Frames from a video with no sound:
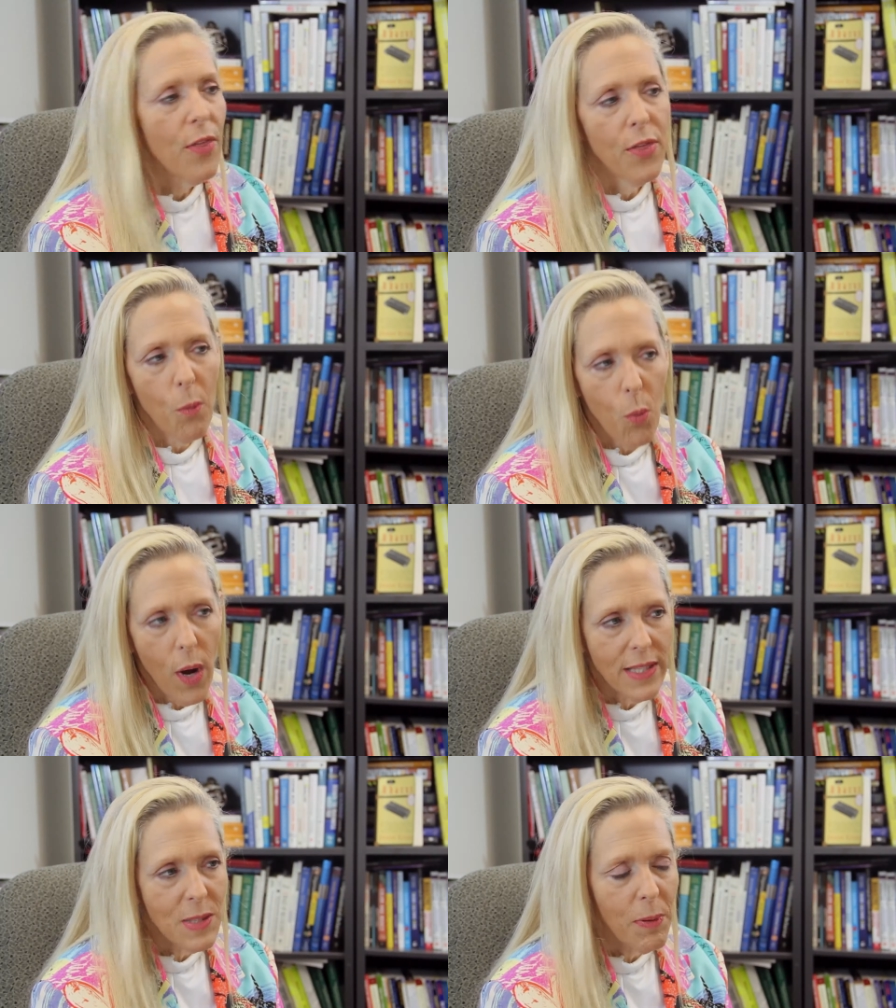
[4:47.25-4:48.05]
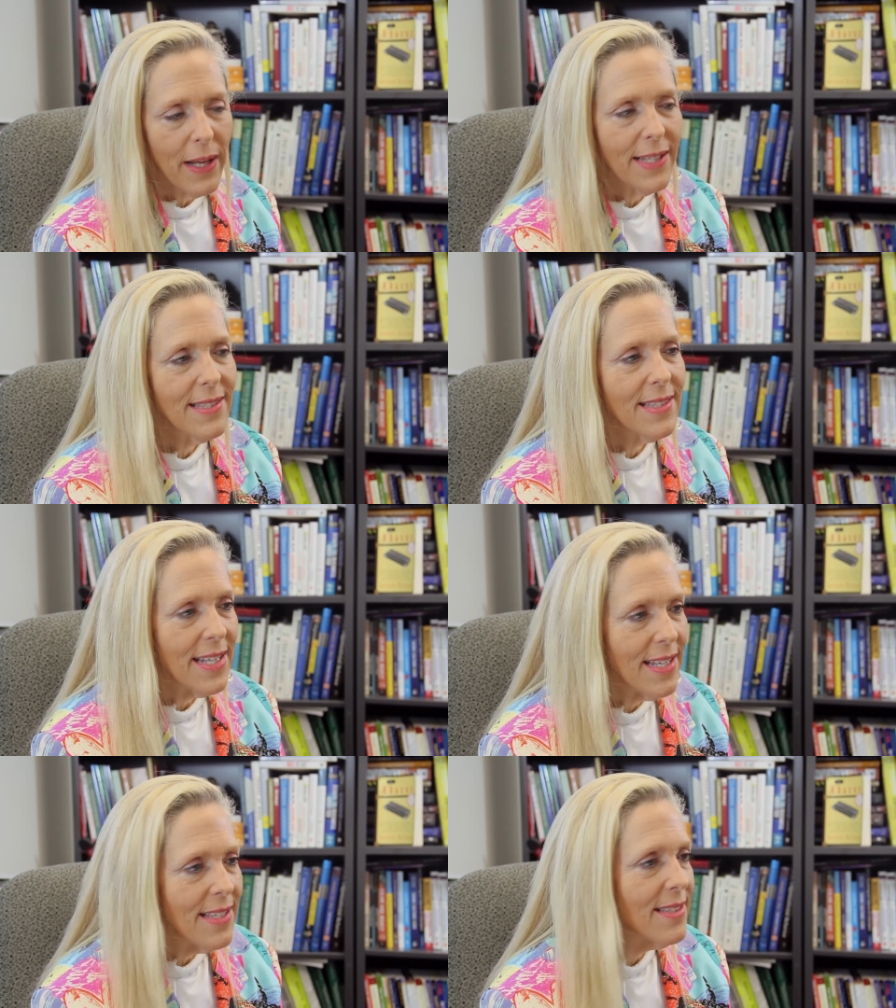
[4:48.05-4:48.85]
The ones place
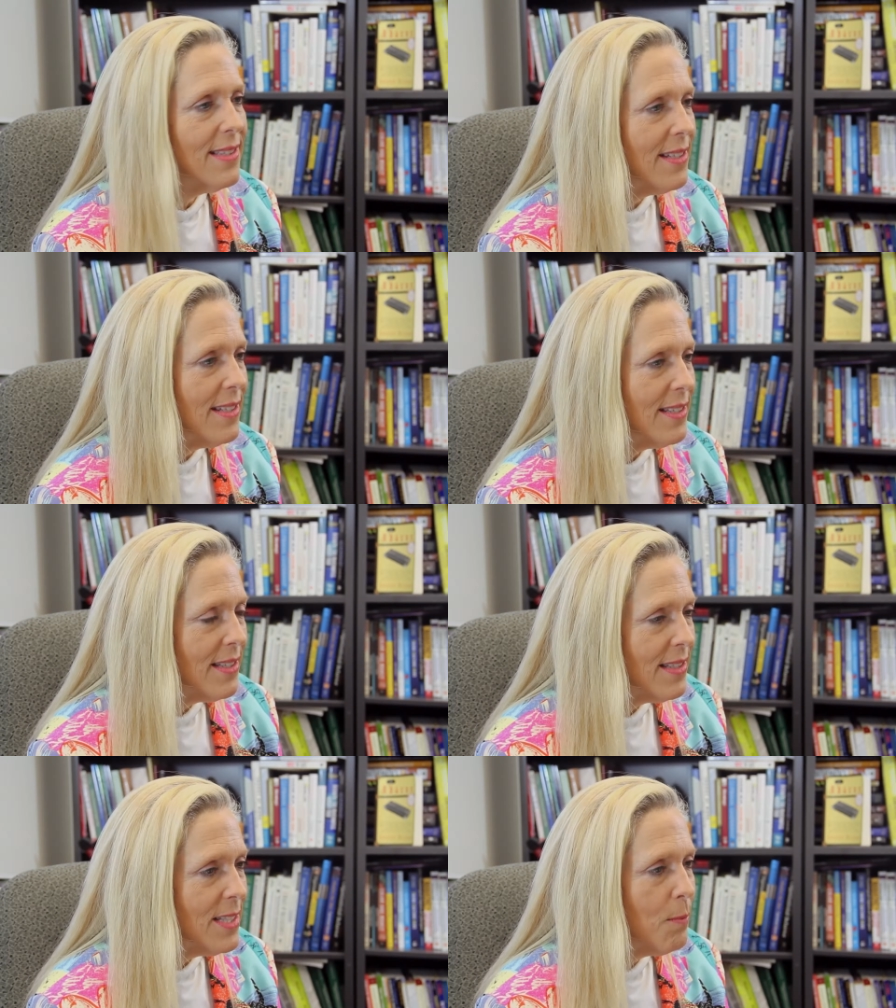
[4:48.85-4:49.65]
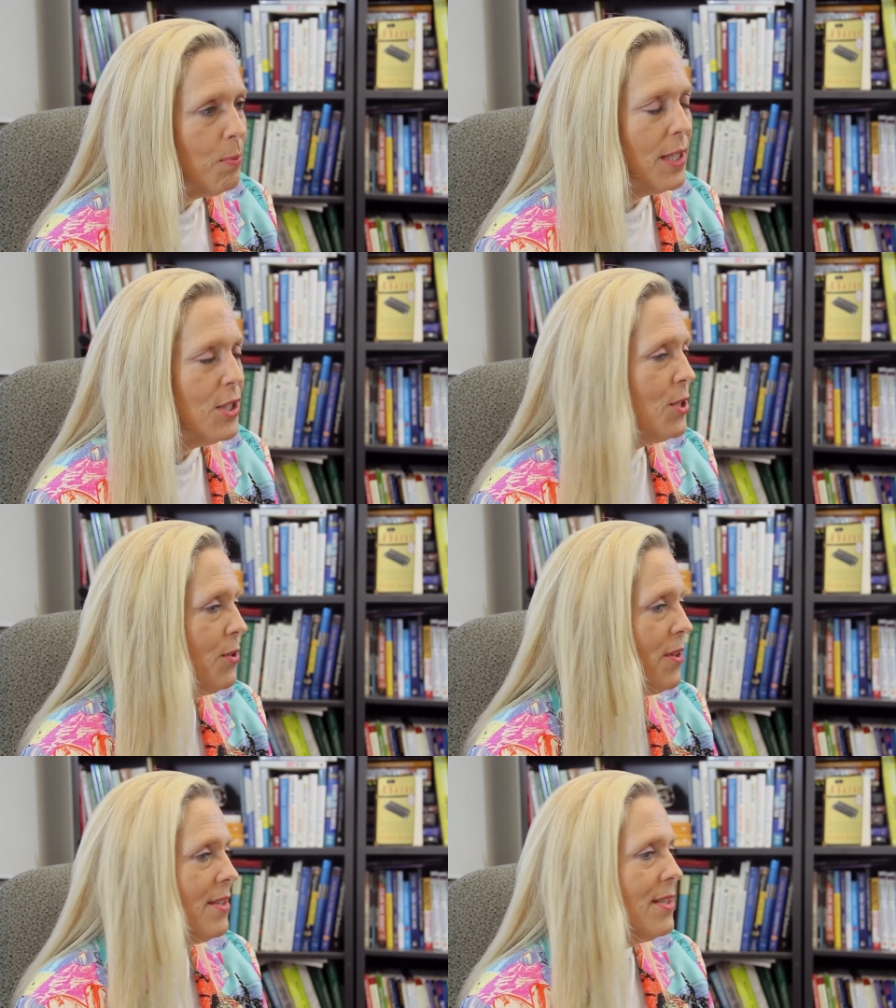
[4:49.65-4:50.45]
is simply
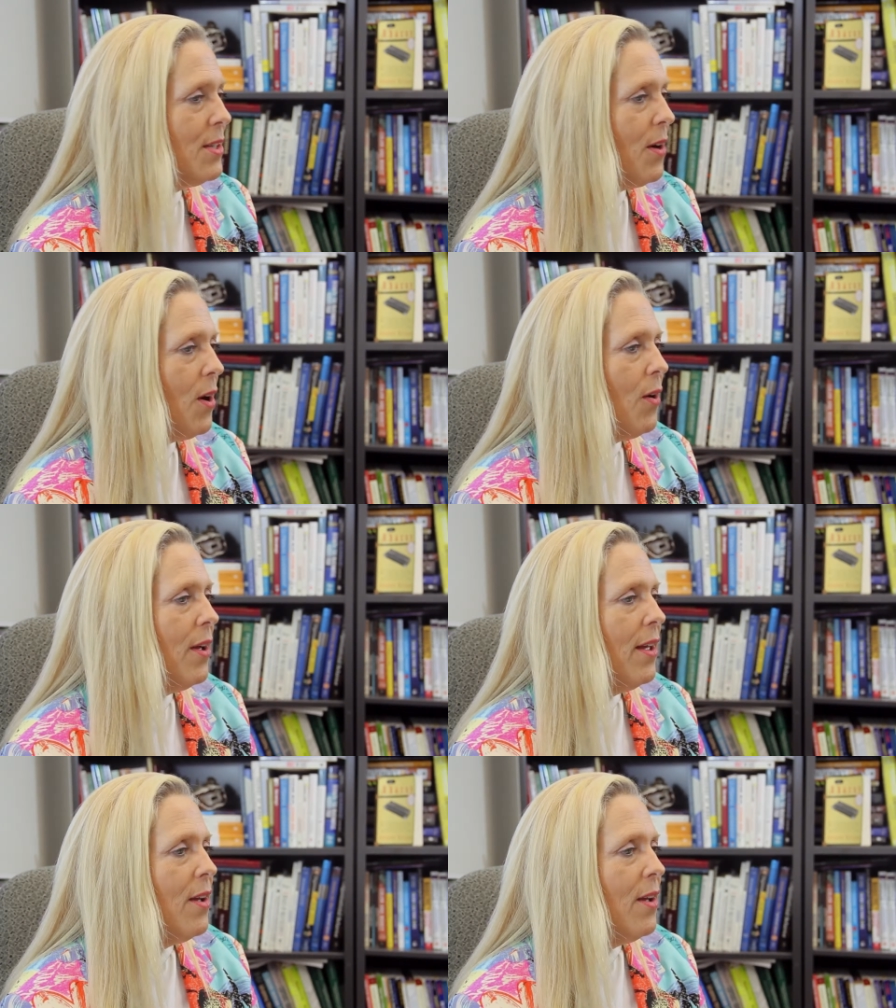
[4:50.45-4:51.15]
2 to the 0,